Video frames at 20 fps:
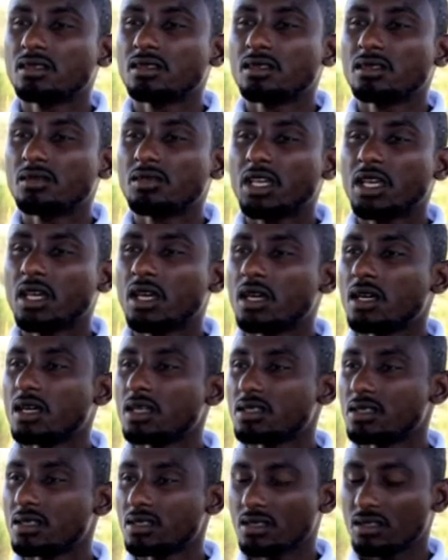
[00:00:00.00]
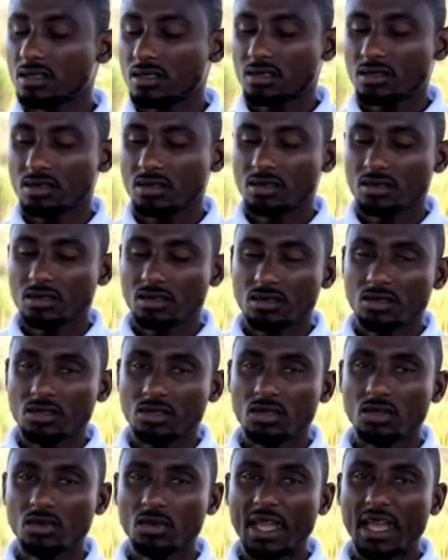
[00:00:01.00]
Because
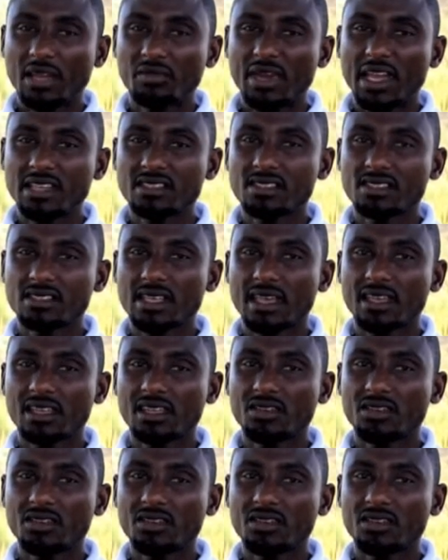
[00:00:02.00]
you look at my society